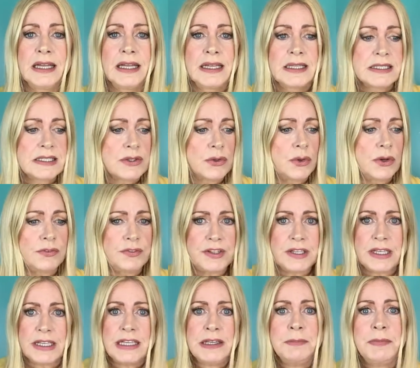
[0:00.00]
So if you
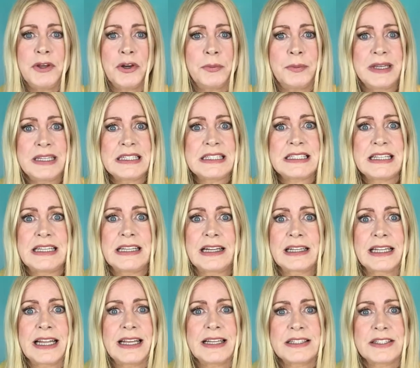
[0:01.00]
email me and say I'd
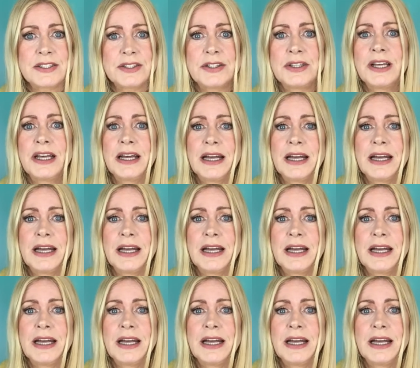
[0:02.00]
like to